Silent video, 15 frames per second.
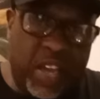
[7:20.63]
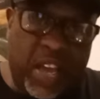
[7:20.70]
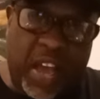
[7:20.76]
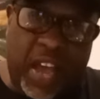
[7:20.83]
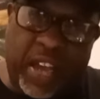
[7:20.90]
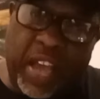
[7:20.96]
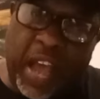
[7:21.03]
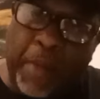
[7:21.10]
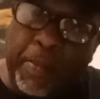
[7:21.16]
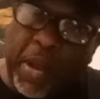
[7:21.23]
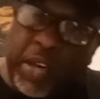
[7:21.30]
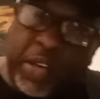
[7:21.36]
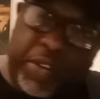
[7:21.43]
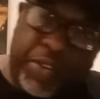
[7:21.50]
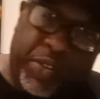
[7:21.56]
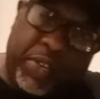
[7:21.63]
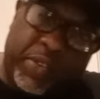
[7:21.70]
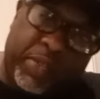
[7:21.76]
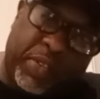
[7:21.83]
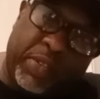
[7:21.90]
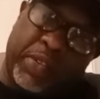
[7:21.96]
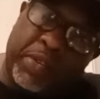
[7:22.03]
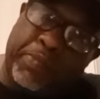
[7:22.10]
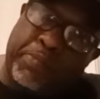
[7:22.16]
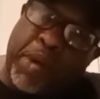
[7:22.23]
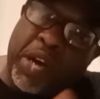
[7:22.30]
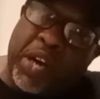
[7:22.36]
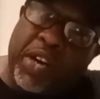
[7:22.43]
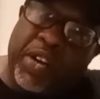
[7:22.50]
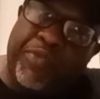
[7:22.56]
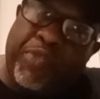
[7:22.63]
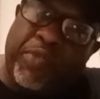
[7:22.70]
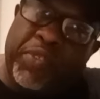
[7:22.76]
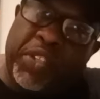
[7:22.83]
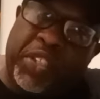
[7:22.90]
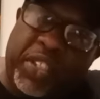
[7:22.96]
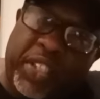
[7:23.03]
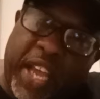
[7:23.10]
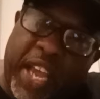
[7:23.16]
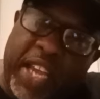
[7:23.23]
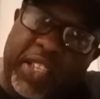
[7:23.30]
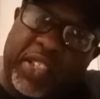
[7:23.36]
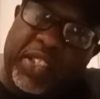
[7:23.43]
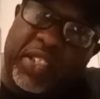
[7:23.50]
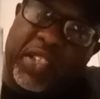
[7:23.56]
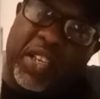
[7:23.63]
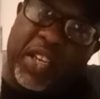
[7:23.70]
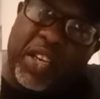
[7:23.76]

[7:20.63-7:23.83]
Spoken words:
I got my little mug from the States.